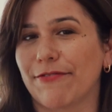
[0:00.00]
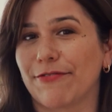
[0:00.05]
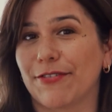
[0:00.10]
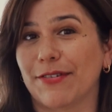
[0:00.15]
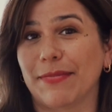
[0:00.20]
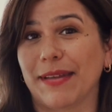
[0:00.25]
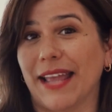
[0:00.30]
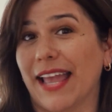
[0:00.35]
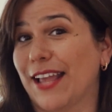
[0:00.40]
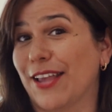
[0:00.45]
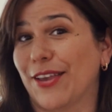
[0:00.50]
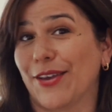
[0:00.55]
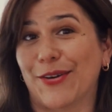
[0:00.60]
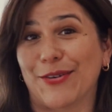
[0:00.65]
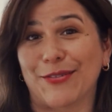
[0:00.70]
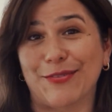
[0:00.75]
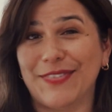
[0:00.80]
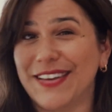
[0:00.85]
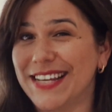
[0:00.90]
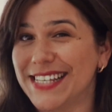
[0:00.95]
from getting
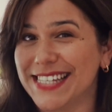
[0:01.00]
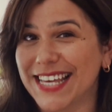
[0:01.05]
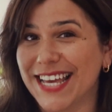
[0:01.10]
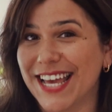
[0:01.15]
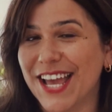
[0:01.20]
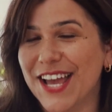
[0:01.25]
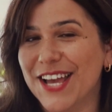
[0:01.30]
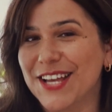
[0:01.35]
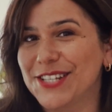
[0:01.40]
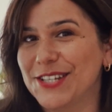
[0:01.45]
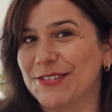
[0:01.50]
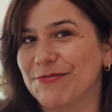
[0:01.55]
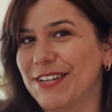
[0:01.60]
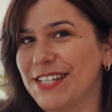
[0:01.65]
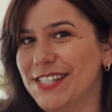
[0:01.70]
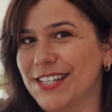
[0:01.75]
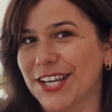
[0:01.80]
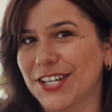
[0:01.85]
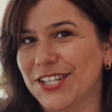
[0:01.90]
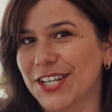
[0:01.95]
your visa to
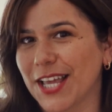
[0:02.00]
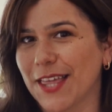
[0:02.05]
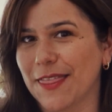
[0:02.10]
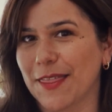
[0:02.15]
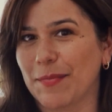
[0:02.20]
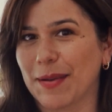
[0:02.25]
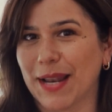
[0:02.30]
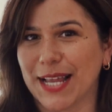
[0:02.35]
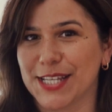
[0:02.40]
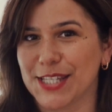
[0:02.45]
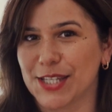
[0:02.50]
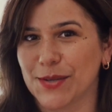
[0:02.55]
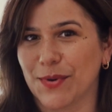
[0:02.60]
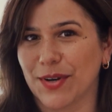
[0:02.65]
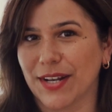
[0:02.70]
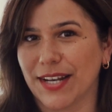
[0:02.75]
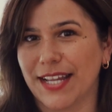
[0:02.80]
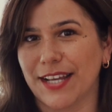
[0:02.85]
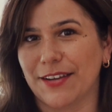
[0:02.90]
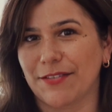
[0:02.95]
researching the place you
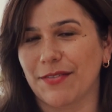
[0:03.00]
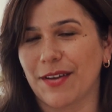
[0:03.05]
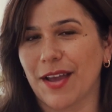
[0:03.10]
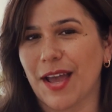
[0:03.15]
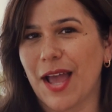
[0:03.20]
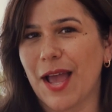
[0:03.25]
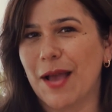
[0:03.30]
want to live.